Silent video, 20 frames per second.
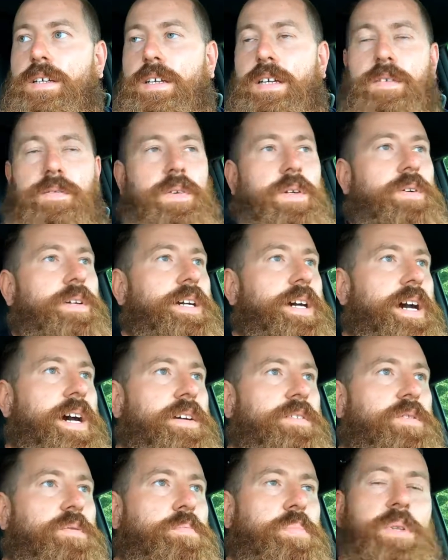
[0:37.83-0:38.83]
if you
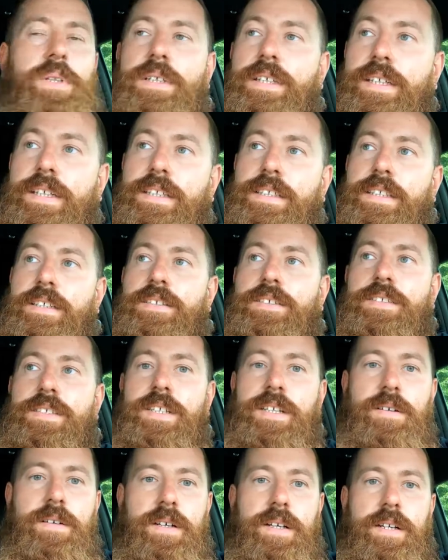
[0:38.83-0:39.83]
guys would please
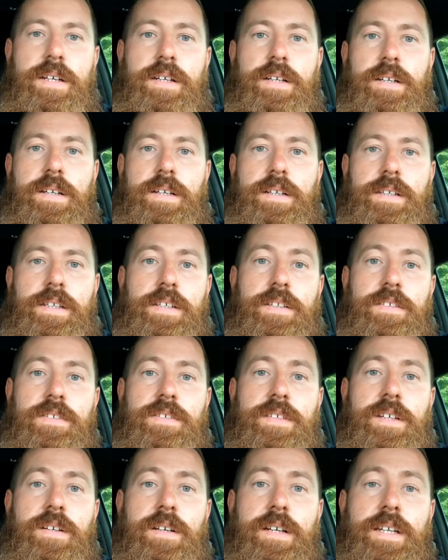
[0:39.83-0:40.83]
consider
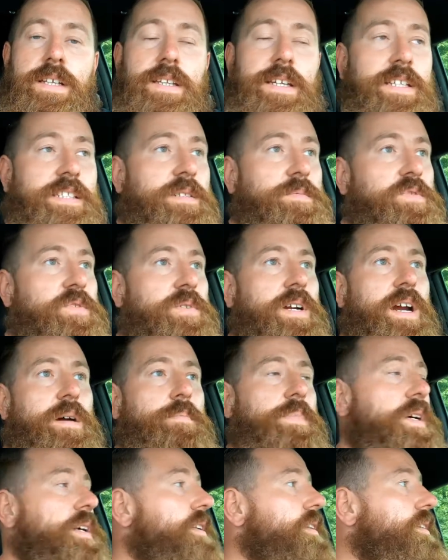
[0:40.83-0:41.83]
hitting that
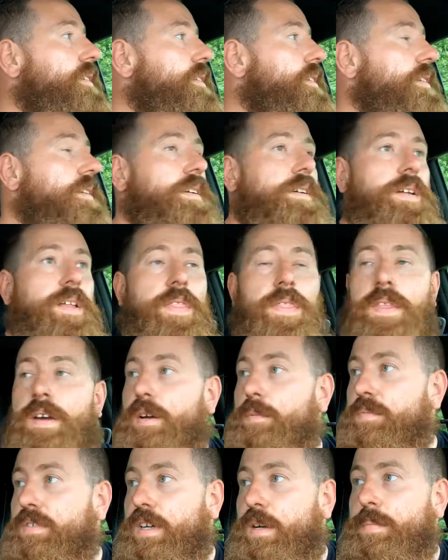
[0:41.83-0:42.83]
subscribe button,
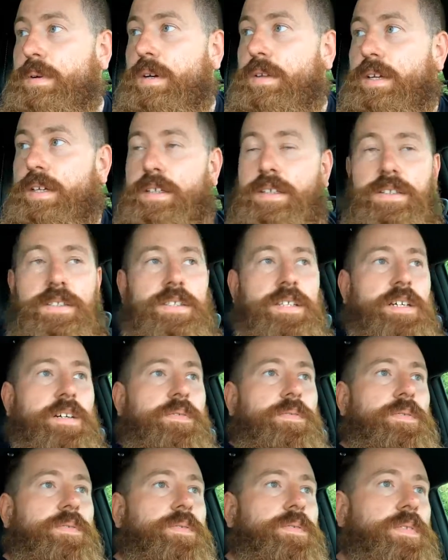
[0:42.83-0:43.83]
thumbs up, all that good stuff.